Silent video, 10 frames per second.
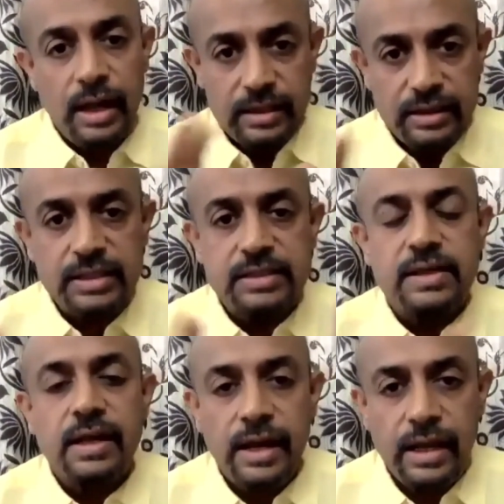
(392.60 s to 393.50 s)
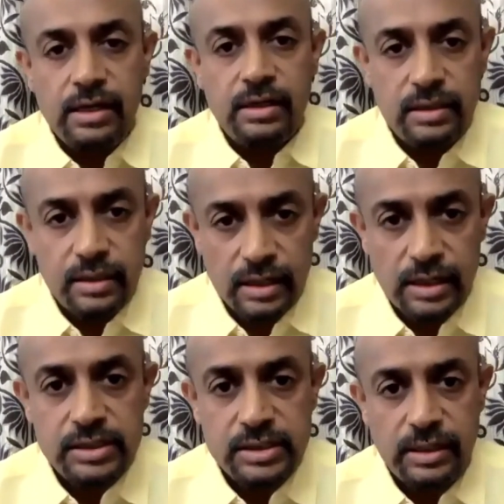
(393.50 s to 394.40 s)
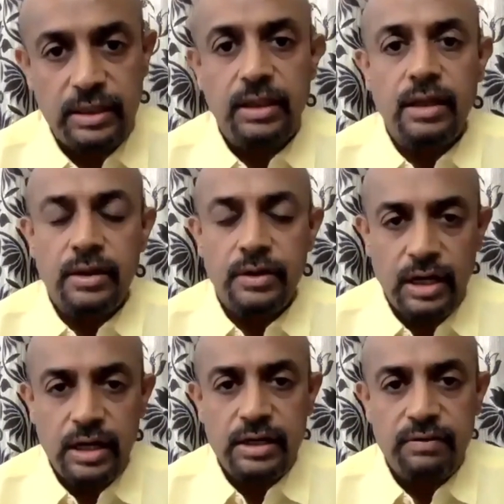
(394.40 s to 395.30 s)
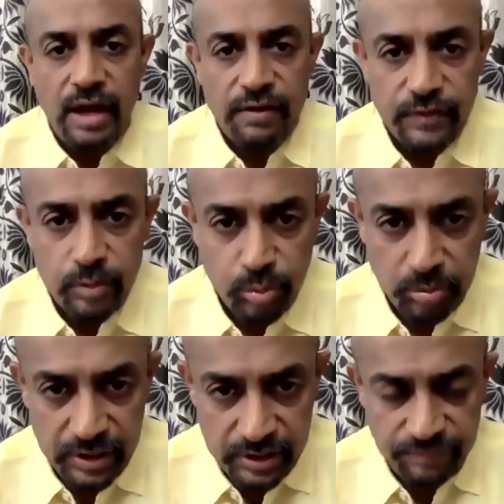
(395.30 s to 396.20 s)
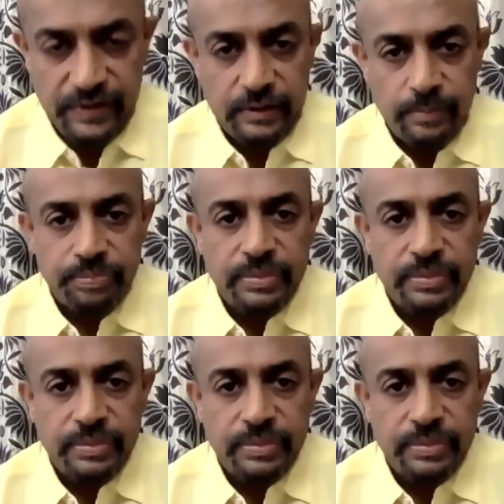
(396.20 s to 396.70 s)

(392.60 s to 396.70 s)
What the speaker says: And that's, in a nutshell, relative afferent pupillary defect.